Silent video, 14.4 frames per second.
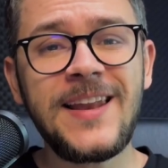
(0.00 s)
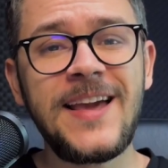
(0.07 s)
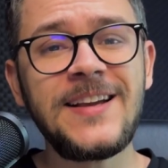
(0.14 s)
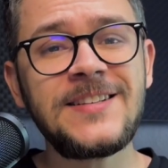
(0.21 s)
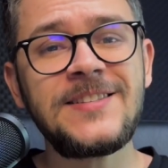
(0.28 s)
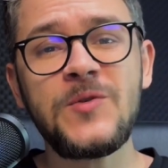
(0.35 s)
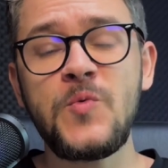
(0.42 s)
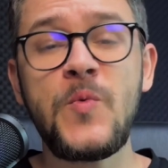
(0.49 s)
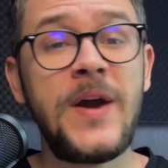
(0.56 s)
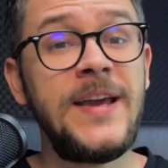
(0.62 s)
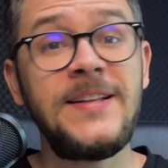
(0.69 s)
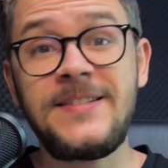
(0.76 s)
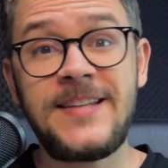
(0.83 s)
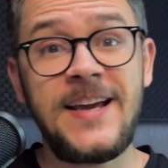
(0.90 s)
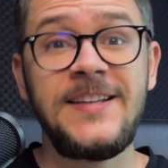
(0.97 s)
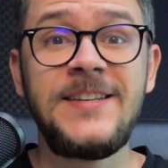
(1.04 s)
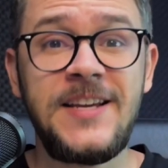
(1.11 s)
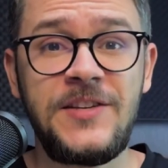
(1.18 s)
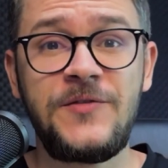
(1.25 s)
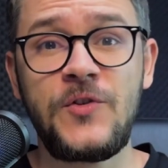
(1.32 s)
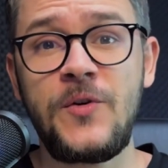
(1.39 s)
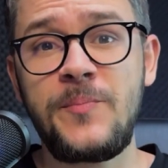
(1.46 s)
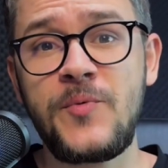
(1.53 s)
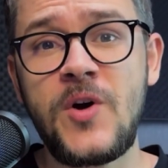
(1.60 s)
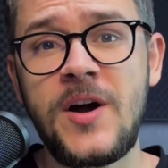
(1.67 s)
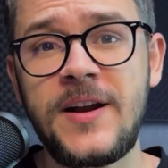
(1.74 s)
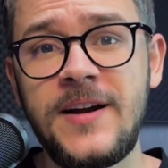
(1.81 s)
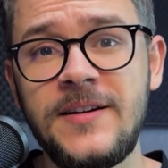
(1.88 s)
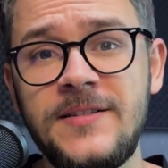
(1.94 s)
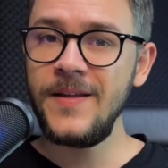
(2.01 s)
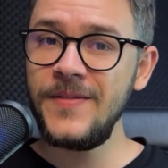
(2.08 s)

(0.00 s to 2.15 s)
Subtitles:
likes to wait 10 days for a product.